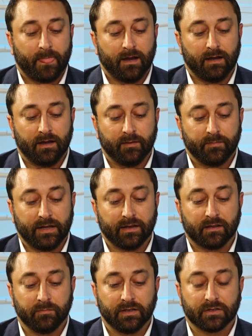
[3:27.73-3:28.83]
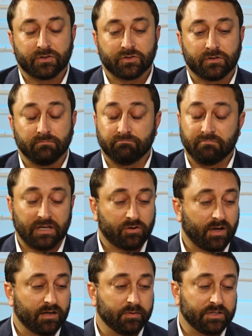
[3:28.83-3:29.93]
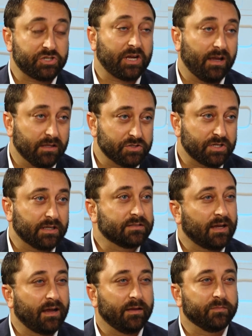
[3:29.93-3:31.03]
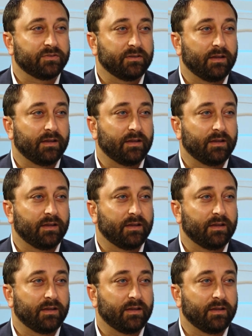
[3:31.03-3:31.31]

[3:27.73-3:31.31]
and it can be incredibly challenging at times.